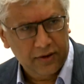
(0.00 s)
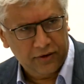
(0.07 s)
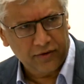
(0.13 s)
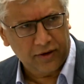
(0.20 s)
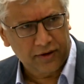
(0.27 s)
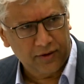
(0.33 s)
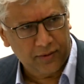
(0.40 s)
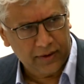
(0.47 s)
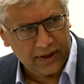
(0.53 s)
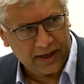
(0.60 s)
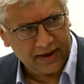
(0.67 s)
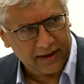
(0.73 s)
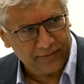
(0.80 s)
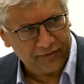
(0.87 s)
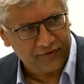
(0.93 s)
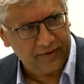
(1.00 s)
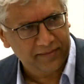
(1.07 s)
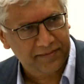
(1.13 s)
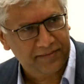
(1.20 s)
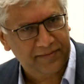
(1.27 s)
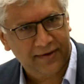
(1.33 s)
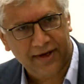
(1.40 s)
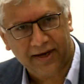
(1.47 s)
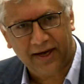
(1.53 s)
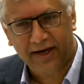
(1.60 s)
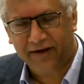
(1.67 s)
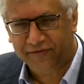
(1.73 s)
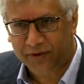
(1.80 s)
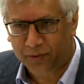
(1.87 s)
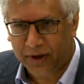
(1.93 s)
Do you all know where that comes from? I
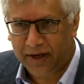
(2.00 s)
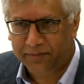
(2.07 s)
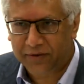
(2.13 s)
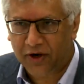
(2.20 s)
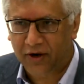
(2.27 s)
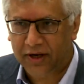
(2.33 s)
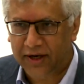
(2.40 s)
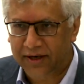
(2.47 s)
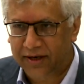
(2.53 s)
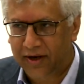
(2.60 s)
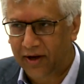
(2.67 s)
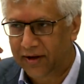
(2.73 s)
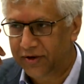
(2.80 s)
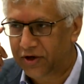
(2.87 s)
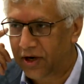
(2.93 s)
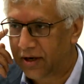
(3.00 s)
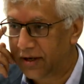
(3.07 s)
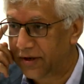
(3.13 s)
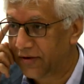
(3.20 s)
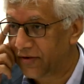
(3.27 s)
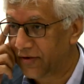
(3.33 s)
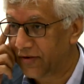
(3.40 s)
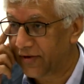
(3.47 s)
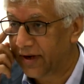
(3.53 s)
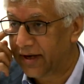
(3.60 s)
have to, when I'm talking to college audiences,